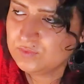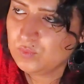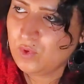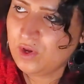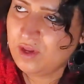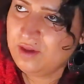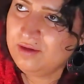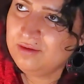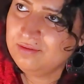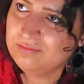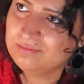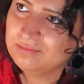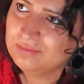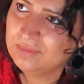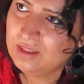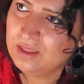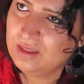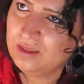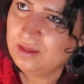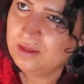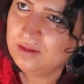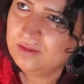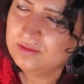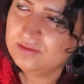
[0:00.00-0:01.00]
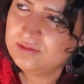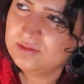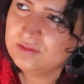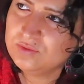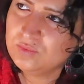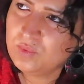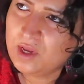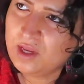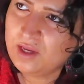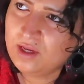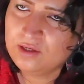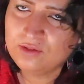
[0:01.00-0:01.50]
way, this is
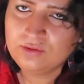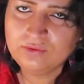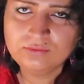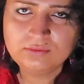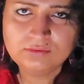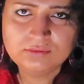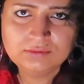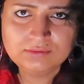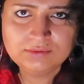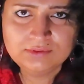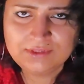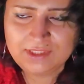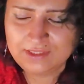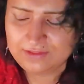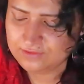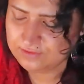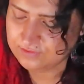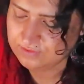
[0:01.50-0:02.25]
why I don't tend